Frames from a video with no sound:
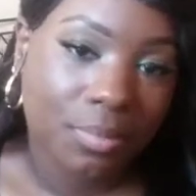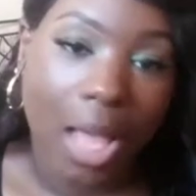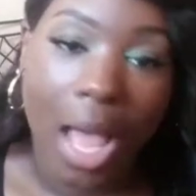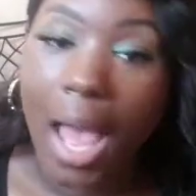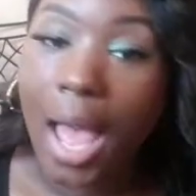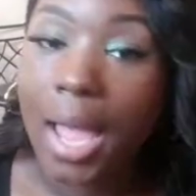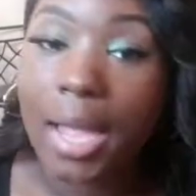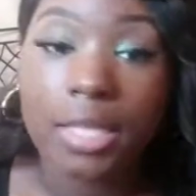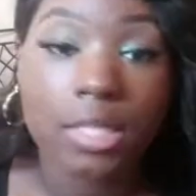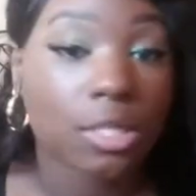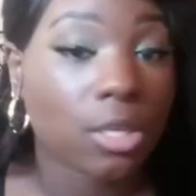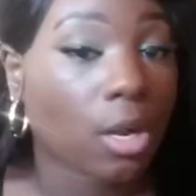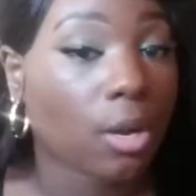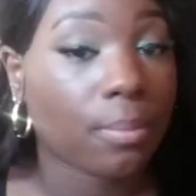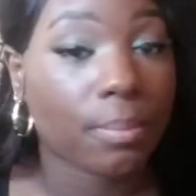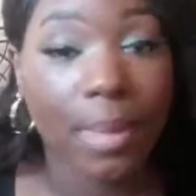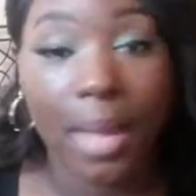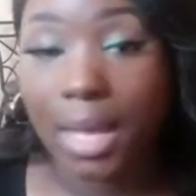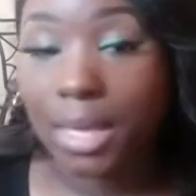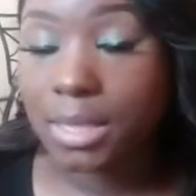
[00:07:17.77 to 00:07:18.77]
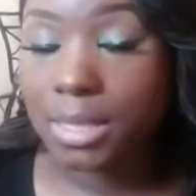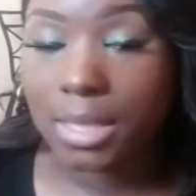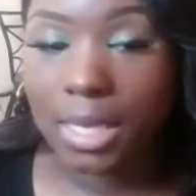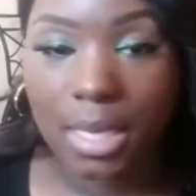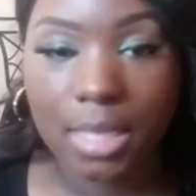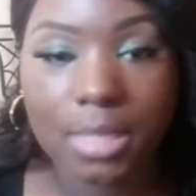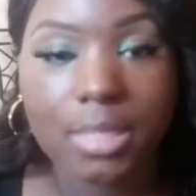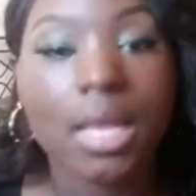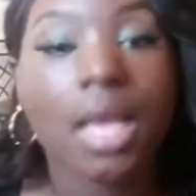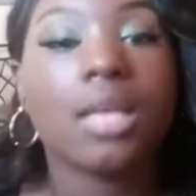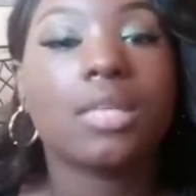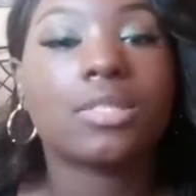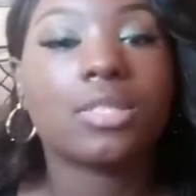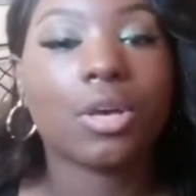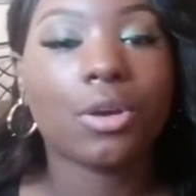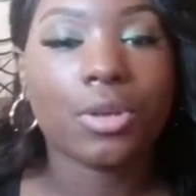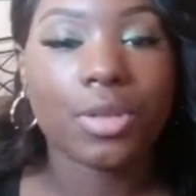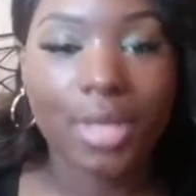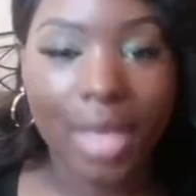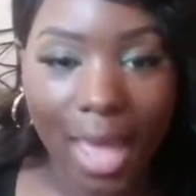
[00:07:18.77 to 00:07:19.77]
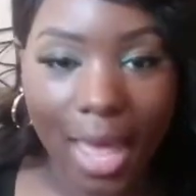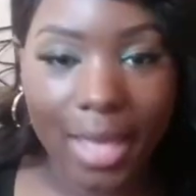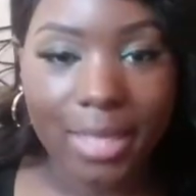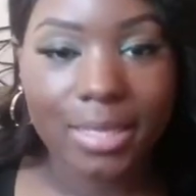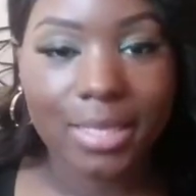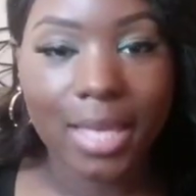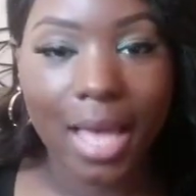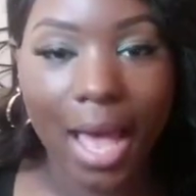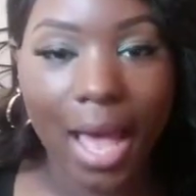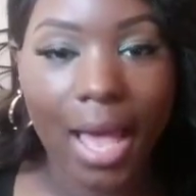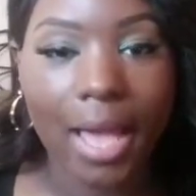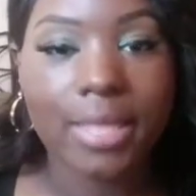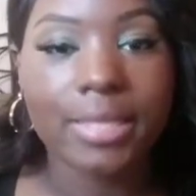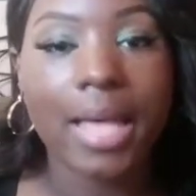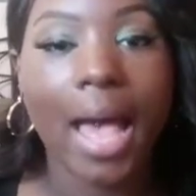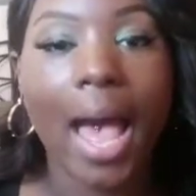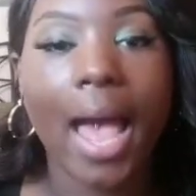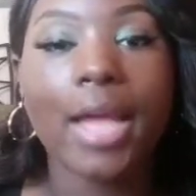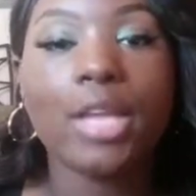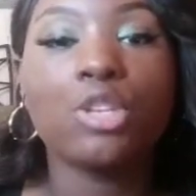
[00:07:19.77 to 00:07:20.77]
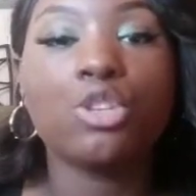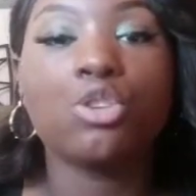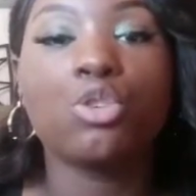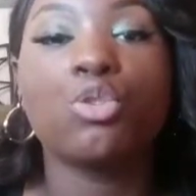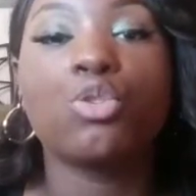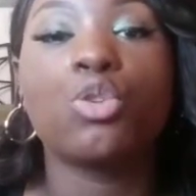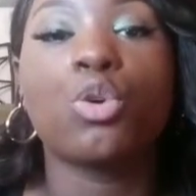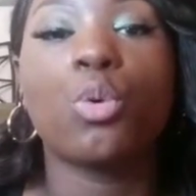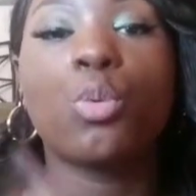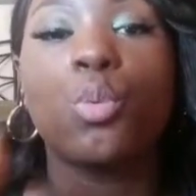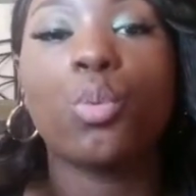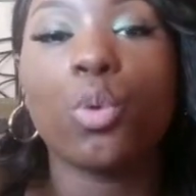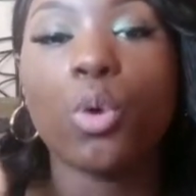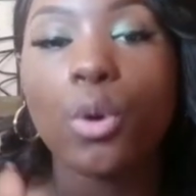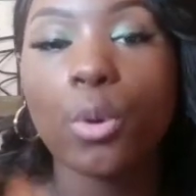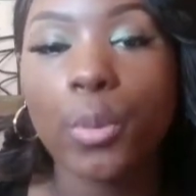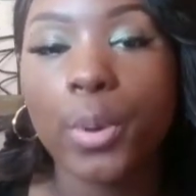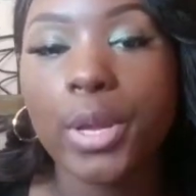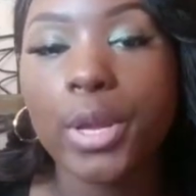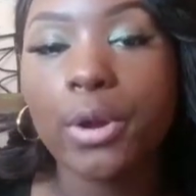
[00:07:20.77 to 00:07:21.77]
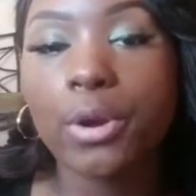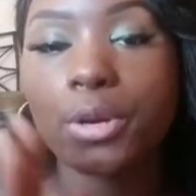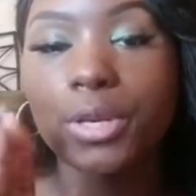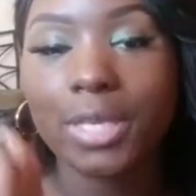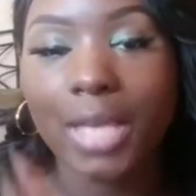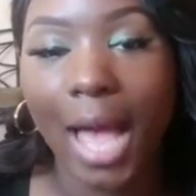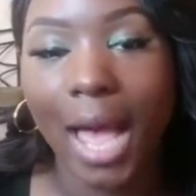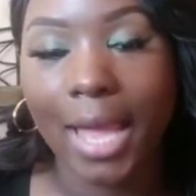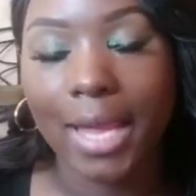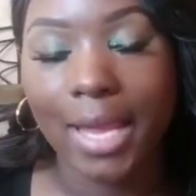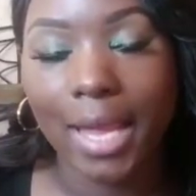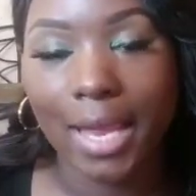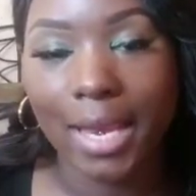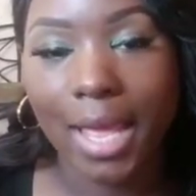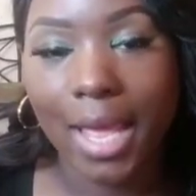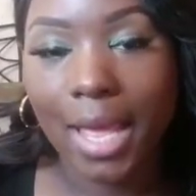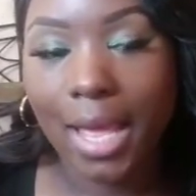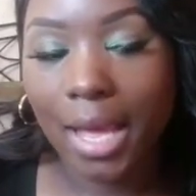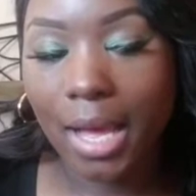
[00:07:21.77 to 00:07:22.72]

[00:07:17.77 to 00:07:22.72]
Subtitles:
I ain't turned back since. So yes, guys, I do the warrior diet.